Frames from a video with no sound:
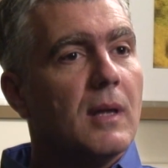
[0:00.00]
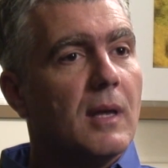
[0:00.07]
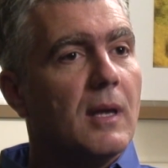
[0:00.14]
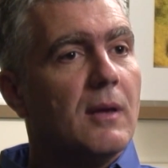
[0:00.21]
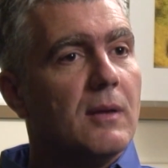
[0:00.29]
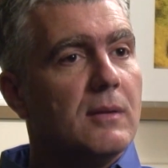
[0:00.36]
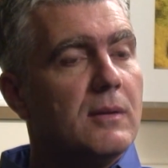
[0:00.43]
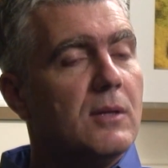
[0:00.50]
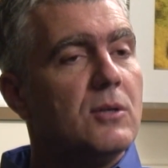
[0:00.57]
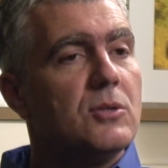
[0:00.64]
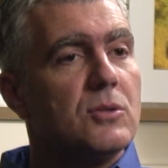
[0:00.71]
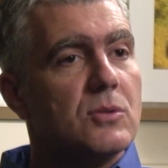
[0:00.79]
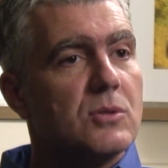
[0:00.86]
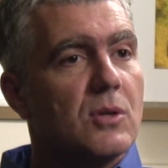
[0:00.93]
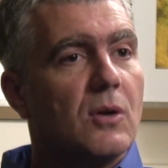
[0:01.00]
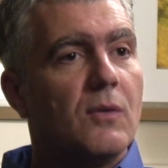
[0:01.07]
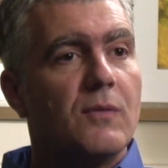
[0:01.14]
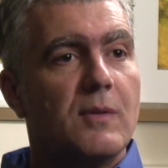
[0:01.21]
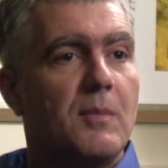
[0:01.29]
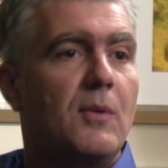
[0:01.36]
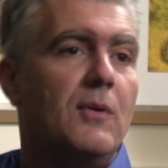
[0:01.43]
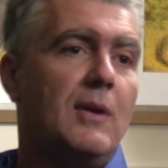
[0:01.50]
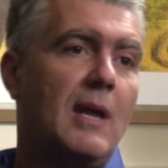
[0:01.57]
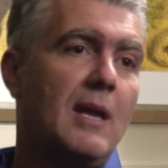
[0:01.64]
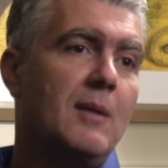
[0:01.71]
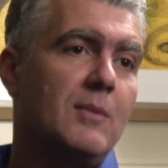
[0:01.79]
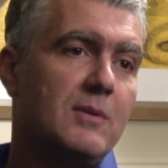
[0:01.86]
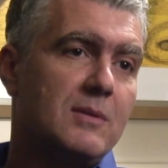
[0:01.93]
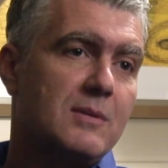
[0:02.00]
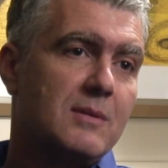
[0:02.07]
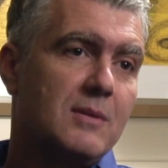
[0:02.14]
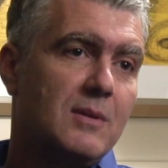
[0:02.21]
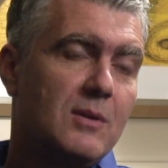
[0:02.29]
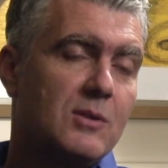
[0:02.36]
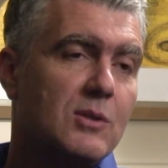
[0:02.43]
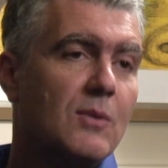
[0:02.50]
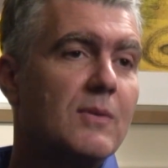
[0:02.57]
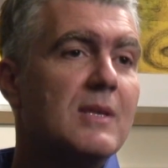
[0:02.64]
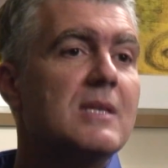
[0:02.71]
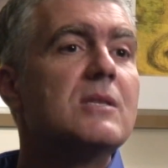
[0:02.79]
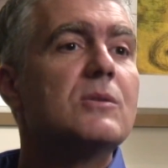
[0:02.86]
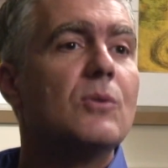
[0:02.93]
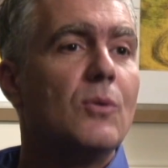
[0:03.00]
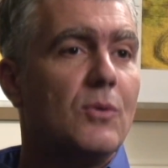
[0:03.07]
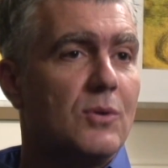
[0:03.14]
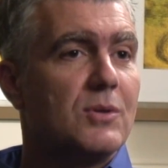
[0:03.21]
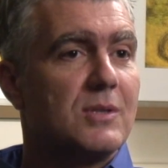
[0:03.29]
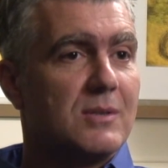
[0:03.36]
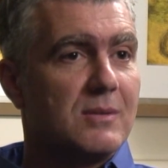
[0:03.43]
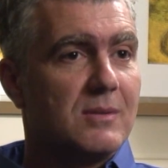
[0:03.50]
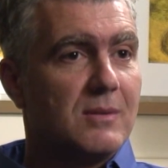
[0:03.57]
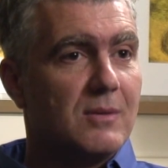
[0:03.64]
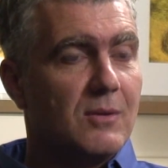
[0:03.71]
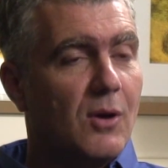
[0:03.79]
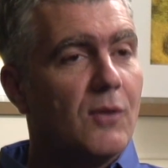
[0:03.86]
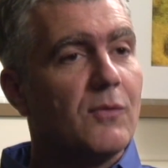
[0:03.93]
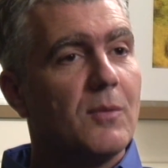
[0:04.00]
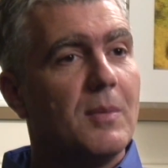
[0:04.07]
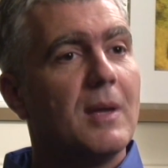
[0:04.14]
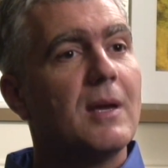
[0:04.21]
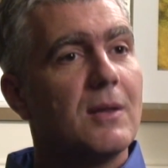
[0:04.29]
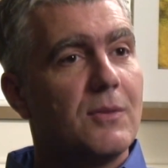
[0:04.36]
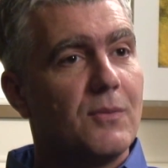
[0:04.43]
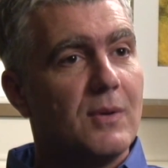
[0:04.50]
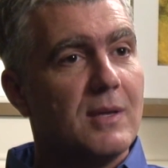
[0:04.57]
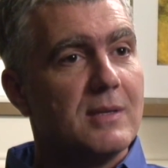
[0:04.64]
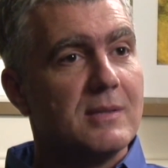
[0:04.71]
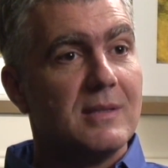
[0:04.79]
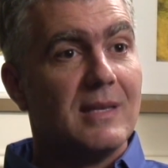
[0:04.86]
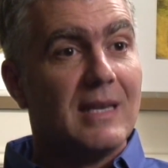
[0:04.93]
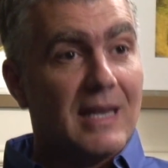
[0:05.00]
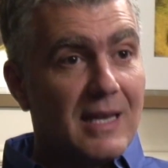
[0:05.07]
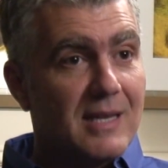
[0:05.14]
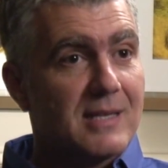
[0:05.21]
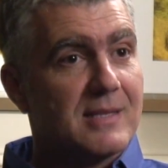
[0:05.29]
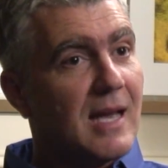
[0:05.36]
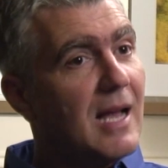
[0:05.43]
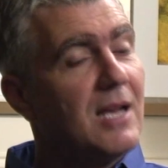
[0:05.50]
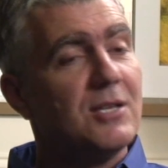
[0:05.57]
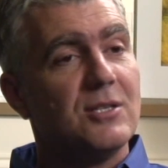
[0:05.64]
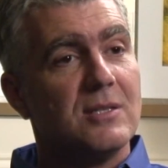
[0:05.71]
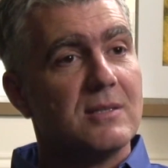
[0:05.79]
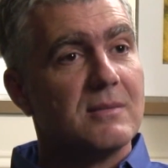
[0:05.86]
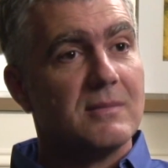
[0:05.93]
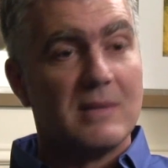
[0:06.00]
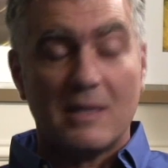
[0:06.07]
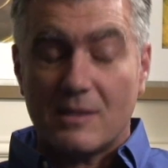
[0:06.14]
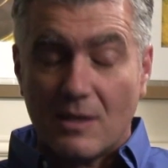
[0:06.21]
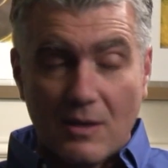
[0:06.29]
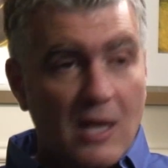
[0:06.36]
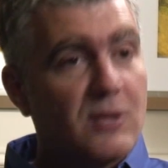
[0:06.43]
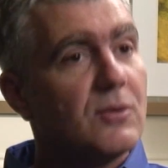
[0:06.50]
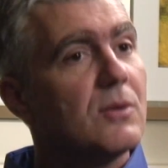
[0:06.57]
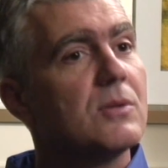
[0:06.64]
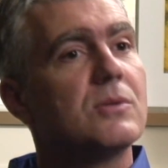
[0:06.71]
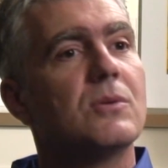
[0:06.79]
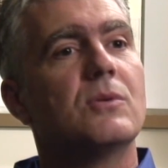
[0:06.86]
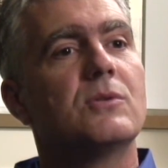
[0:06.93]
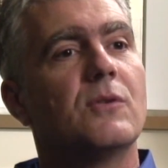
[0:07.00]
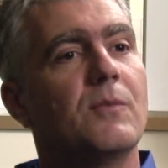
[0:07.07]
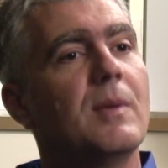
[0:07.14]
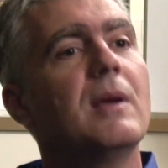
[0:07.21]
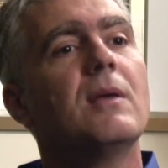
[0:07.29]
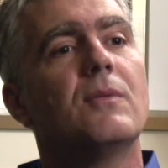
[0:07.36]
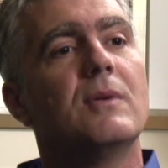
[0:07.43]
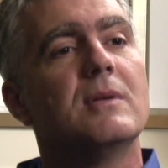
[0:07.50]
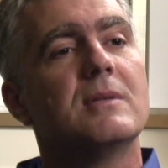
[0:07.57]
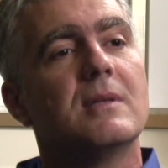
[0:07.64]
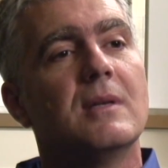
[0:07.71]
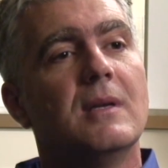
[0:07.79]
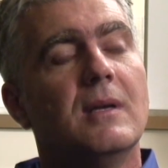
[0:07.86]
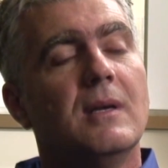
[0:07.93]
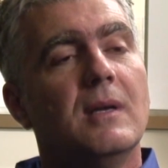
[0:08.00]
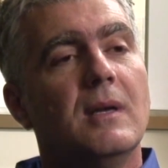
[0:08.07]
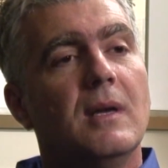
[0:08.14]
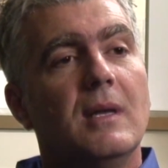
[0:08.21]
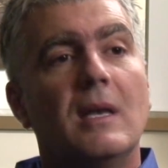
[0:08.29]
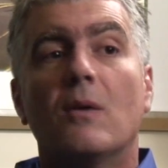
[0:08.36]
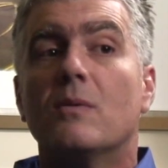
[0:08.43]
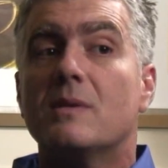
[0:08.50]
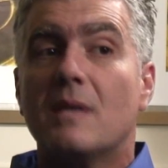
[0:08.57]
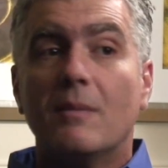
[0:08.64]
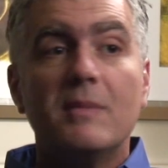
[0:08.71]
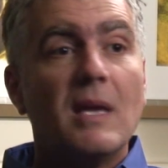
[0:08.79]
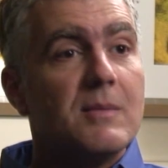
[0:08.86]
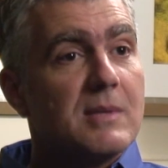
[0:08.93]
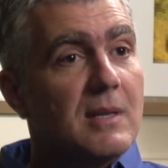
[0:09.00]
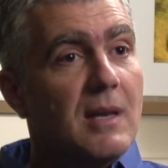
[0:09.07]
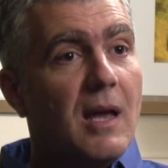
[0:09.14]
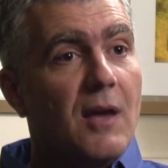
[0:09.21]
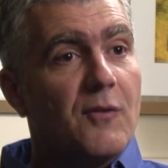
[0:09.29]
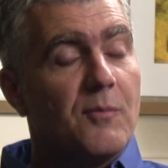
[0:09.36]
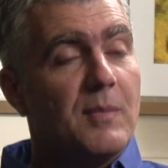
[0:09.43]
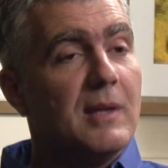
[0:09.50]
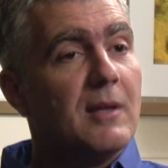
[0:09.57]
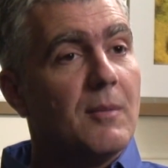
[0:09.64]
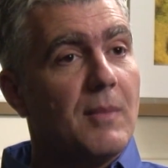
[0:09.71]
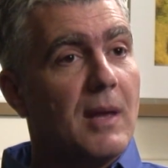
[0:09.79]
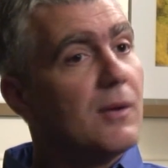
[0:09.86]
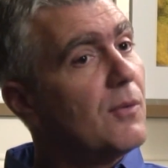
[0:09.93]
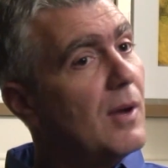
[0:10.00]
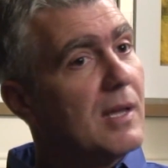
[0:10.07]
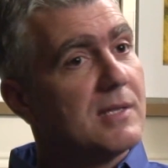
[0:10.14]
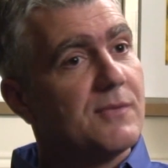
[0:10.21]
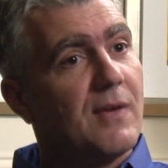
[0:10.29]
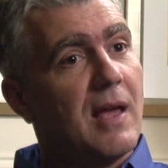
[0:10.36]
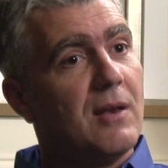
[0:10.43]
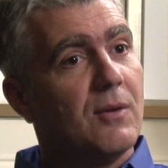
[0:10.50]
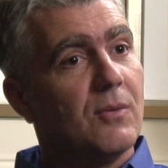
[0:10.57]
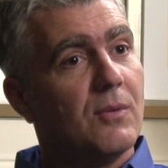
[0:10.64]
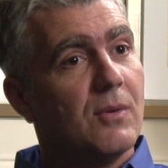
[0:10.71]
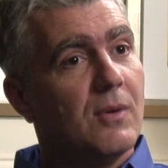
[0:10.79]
uh, tissues of the marine animals. So the source of omega threes is algae. That's a natural source of omega threes. Now, sometimes in life, middleman creates value.